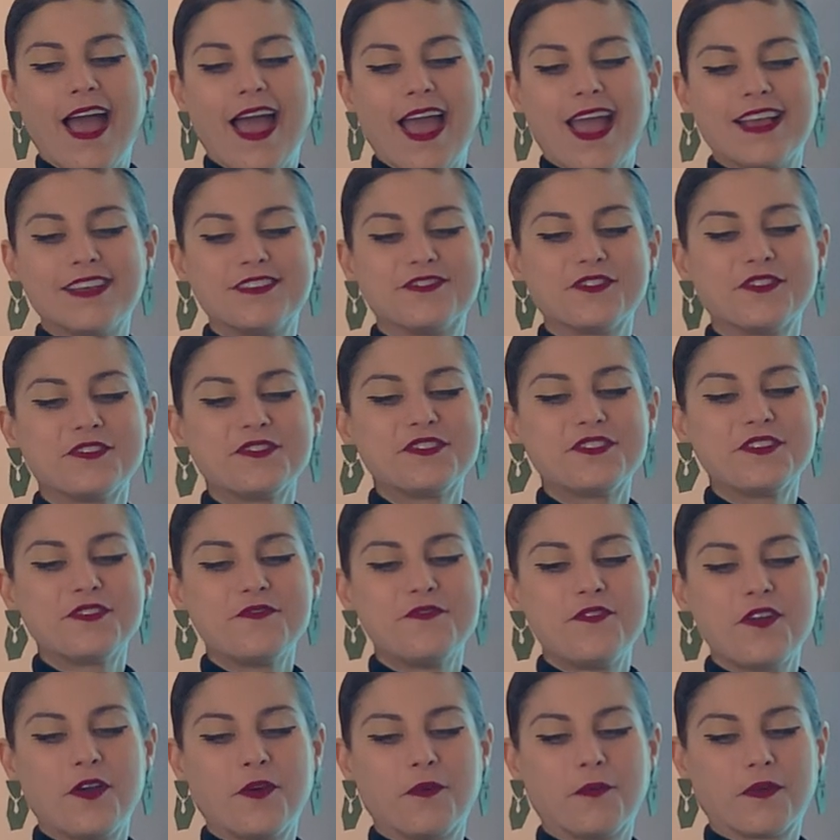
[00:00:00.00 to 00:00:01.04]
is also
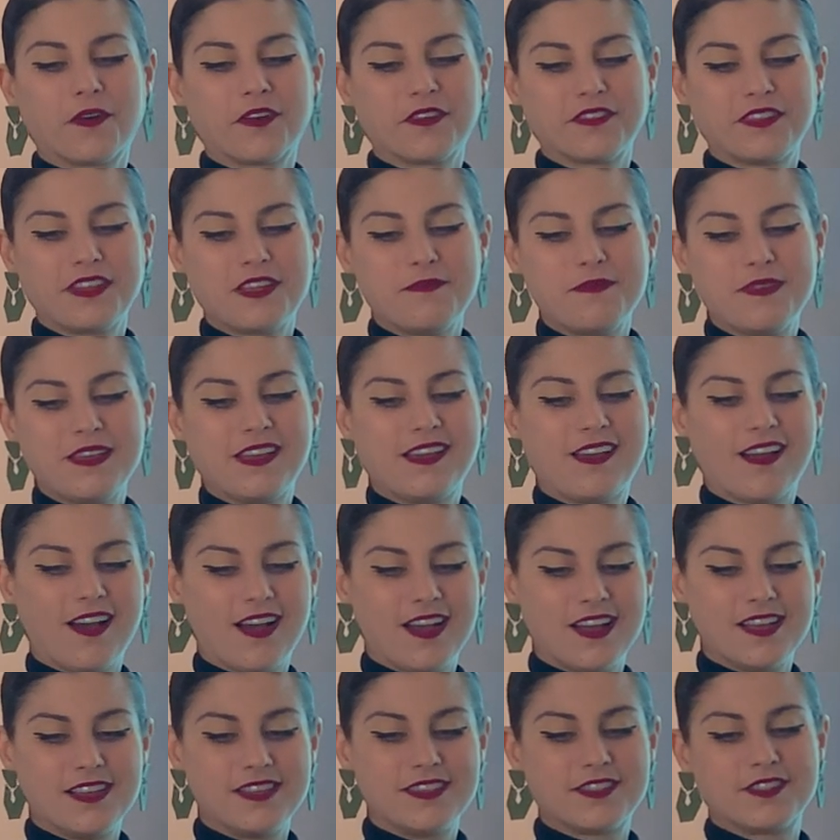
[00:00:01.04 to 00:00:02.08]
noteworthy
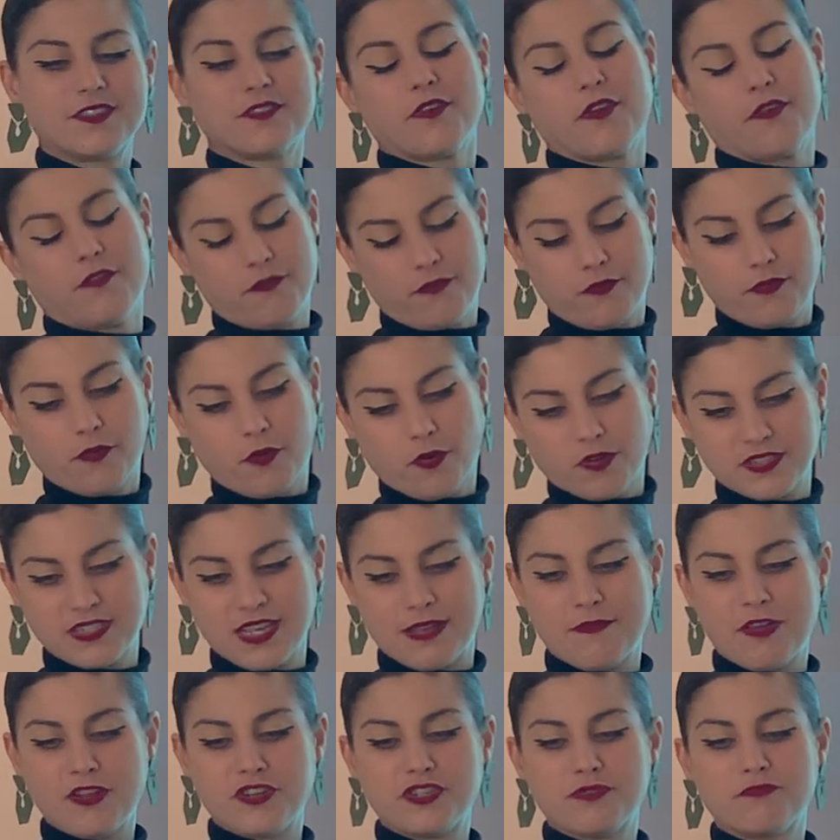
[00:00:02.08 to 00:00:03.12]
because, of course, I
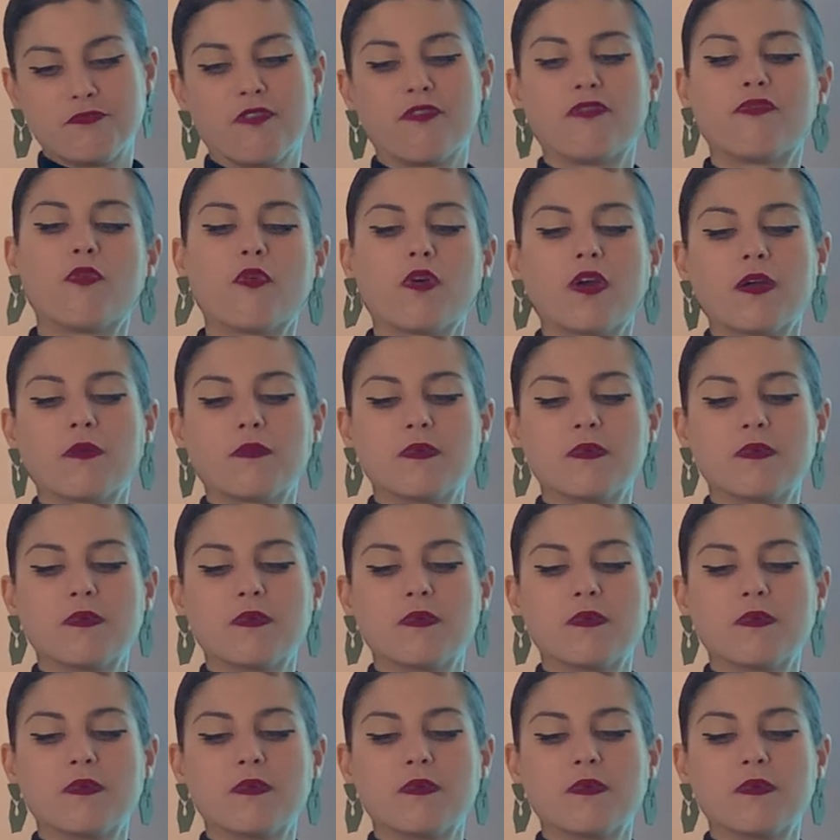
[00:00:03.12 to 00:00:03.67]
mentioned before,